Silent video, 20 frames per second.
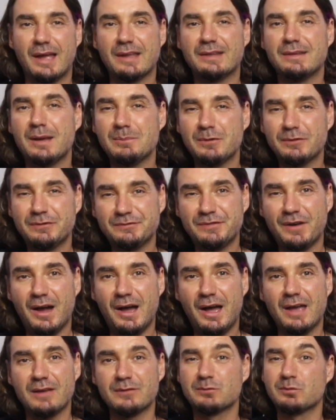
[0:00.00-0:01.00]
number
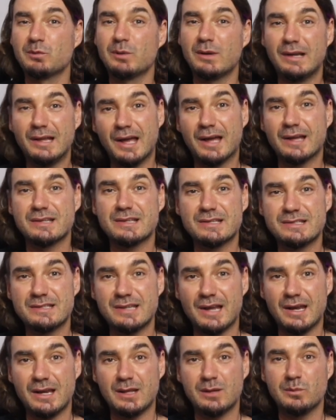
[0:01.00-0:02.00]
5, really
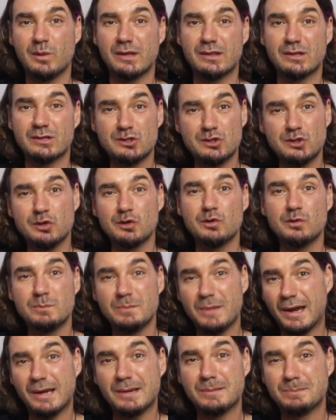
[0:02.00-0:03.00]
understanding where the 2
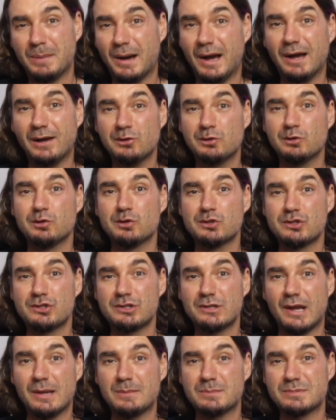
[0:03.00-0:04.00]
main bar chord
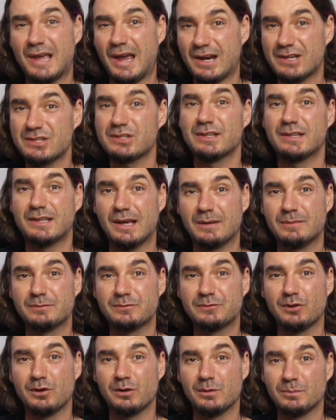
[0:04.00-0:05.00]
shapes actually come
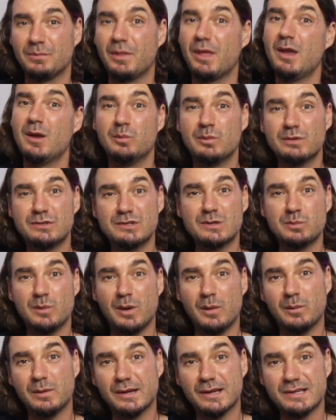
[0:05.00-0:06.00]
from, which is
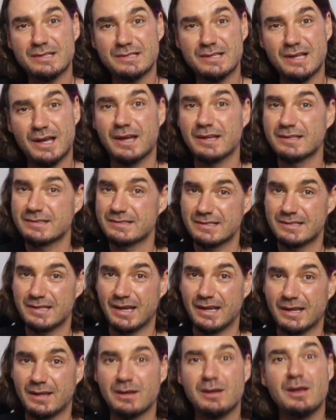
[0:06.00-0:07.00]
where we're going to start
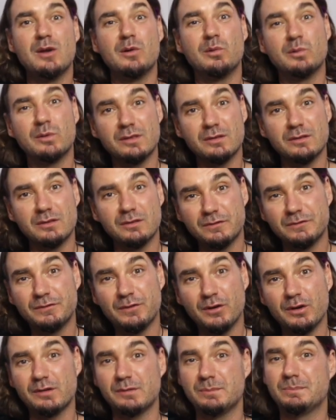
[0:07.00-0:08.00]
today with the
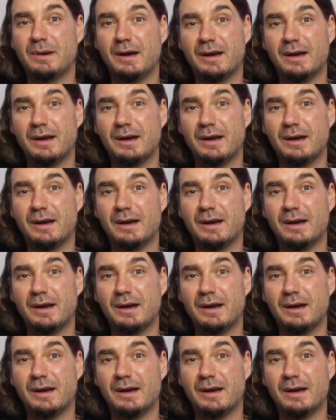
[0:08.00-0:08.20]
first bar